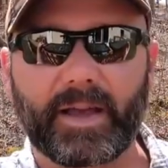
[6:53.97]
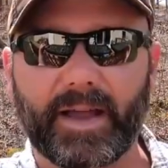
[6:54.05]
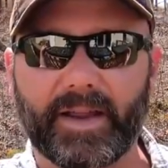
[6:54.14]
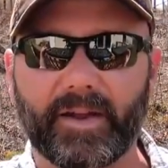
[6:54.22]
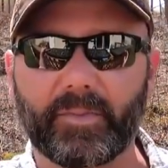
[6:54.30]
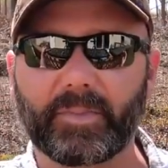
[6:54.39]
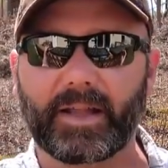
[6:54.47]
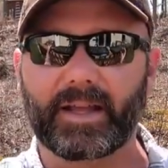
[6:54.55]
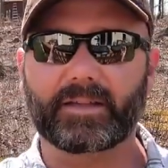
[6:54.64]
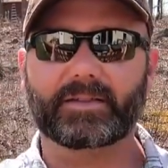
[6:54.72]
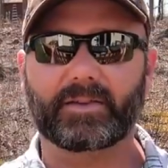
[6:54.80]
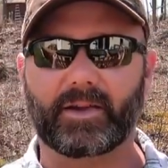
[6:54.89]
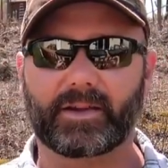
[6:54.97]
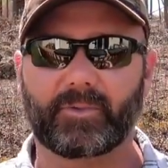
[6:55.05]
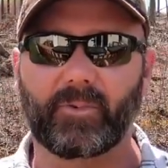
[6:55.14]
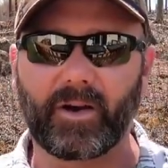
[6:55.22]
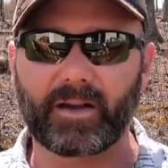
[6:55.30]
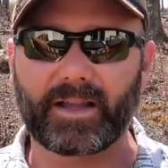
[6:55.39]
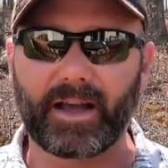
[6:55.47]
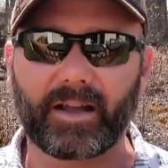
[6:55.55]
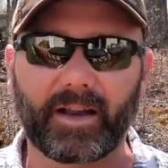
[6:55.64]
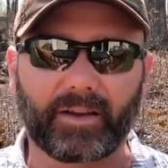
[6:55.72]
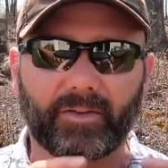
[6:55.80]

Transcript: patio plants so I can walk out